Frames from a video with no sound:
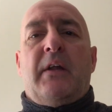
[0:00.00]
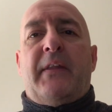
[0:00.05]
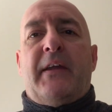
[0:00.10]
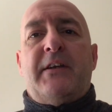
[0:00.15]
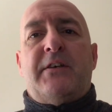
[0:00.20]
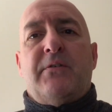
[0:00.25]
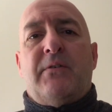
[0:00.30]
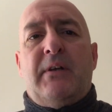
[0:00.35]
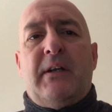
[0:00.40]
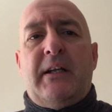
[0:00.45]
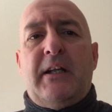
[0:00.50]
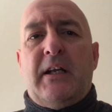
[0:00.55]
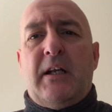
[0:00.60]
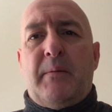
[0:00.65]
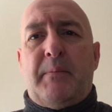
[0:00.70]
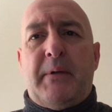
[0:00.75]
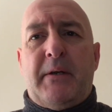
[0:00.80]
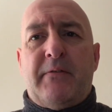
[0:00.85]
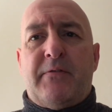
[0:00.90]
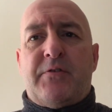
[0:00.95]
They do a
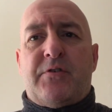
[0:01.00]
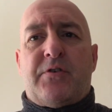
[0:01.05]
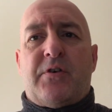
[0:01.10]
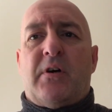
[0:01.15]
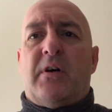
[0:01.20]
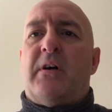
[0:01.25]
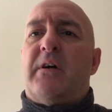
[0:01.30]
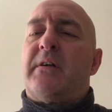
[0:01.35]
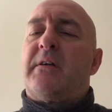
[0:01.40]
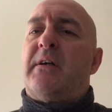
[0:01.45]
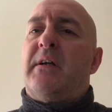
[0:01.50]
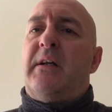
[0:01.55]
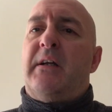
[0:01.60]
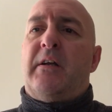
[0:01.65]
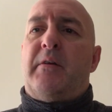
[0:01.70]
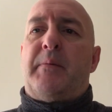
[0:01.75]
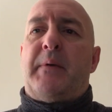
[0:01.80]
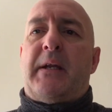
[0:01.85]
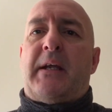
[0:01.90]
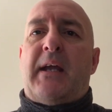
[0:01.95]
little bit of trot, a
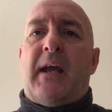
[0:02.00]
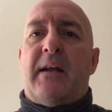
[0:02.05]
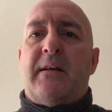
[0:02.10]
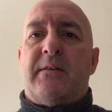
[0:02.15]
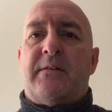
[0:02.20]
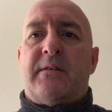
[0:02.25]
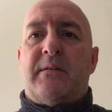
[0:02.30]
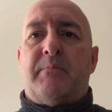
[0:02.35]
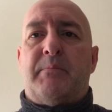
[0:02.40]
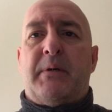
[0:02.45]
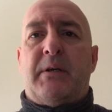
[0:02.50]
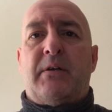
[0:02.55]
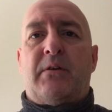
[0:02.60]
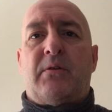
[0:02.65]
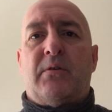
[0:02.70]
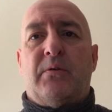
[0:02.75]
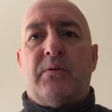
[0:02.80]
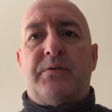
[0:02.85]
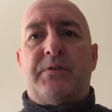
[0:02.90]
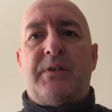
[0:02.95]
little bit of canter, but of
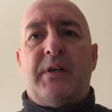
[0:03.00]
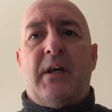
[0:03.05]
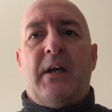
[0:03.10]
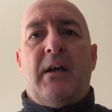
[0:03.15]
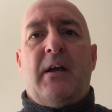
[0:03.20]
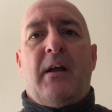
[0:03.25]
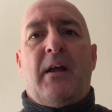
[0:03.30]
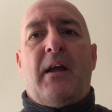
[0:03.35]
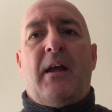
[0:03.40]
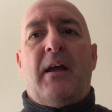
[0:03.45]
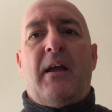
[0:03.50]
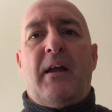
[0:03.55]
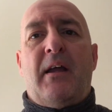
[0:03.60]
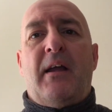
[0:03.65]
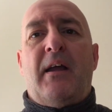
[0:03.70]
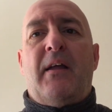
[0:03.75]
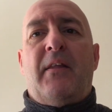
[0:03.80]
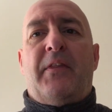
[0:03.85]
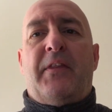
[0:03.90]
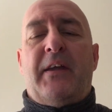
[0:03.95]
course
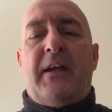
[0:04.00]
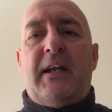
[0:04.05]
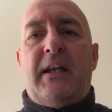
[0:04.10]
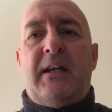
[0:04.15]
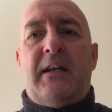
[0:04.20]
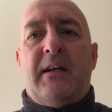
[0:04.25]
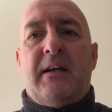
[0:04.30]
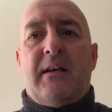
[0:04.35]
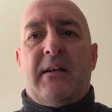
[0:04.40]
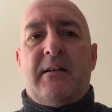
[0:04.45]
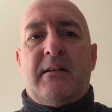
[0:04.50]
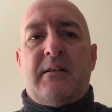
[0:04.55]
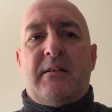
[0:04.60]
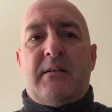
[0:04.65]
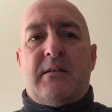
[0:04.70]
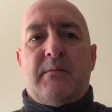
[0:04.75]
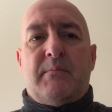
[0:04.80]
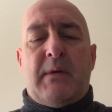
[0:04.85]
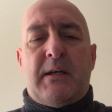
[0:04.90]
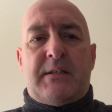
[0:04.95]
the
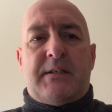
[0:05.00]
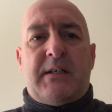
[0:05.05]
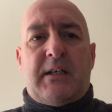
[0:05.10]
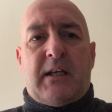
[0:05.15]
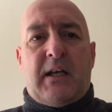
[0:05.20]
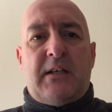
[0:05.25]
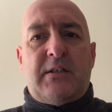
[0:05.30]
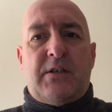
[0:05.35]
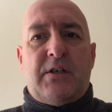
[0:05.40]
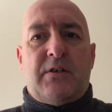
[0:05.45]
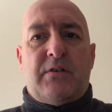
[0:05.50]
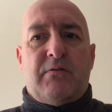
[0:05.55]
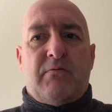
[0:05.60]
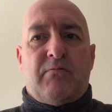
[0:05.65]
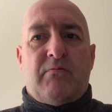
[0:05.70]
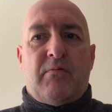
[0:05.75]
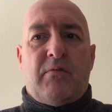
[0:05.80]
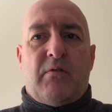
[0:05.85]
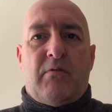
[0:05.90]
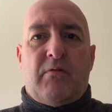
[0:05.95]
domesticated
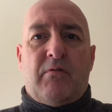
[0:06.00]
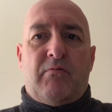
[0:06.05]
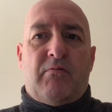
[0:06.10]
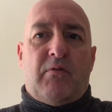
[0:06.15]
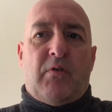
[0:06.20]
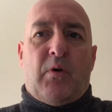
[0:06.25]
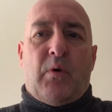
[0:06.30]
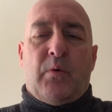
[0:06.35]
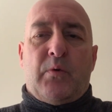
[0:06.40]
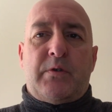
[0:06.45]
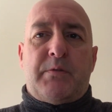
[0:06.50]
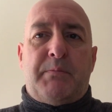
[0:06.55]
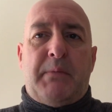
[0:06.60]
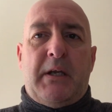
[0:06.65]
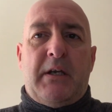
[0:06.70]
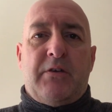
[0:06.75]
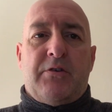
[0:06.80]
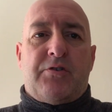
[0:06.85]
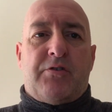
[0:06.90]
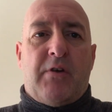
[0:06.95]
horse
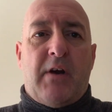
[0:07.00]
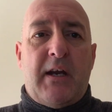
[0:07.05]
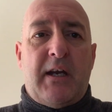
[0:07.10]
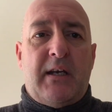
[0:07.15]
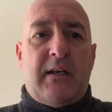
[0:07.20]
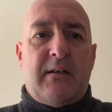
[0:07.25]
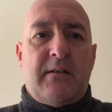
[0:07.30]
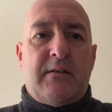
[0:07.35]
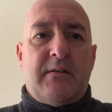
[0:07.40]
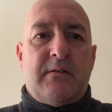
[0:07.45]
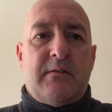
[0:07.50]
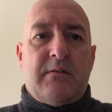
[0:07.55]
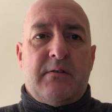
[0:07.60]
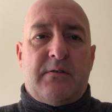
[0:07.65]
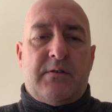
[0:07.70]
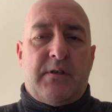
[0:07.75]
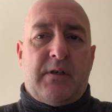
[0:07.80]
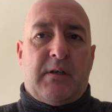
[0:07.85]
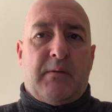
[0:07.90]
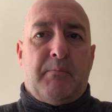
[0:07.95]
being trained
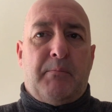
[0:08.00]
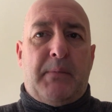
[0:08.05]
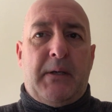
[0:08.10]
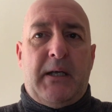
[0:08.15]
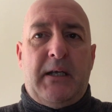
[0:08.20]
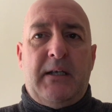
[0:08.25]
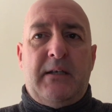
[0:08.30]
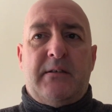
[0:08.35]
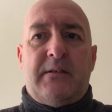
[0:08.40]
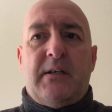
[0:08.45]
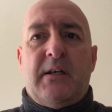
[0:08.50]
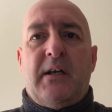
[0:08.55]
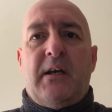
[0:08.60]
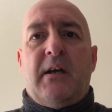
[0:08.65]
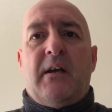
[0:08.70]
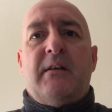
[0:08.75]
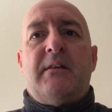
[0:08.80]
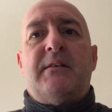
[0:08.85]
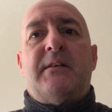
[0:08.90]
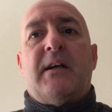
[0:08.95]
to compete
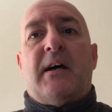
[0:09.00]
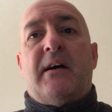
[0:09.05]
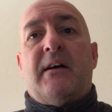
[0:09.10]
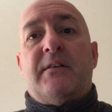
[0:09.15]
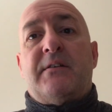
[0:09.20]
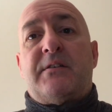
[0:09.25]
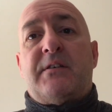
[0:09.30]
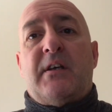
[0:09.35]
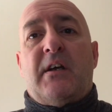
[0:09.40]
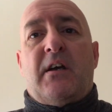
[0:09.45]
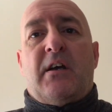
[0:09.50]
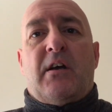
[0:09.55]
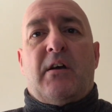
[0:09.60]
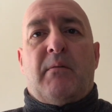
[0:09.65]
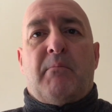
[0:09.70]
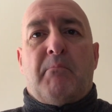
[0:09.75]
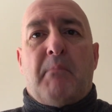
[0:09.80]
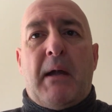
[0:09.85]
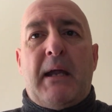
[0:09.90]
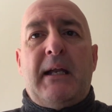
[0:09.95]
does
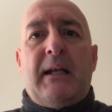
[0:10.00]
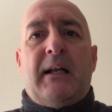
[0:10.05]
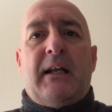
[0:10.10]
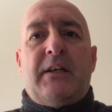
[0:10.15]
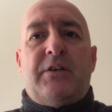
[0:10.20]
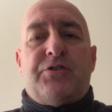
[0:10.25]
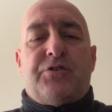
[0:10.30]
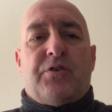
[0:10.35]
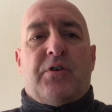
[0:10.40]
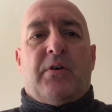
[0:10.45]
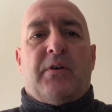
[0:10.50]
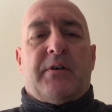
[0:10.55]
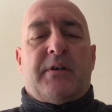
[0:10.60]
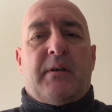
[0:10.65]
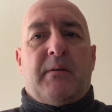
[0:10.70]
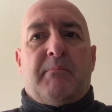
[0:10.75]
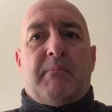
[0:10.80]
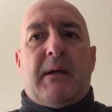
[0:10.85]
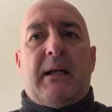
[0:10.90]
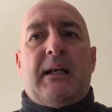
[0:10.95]
mainly trot
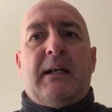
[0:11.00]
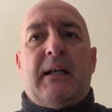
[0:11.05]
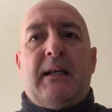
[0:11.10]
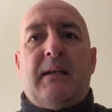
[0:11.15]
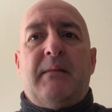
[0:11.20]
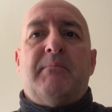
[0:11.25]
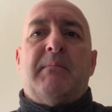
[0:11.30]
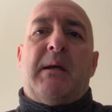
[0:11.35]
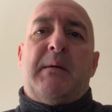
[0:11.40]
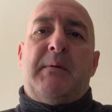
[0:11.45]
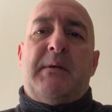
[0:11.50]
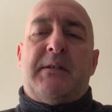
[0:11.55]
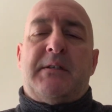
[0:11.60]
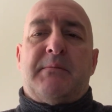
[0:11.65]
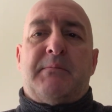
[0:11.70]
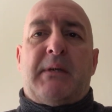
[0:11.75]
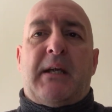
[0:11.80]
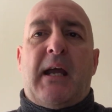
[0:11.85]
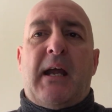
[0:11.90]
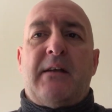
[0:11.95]
and mainly maybe
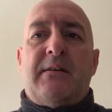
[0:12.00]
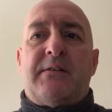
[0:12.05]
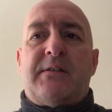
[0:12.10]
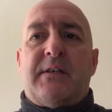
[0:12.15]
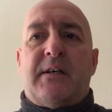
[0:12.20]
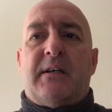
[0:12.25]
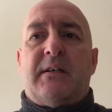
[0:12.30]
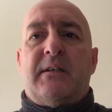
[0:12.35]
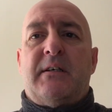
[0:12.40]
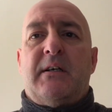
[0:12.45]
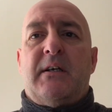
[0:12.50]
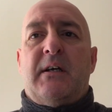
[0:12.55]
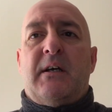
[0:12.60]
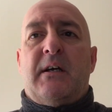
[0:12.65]
some canter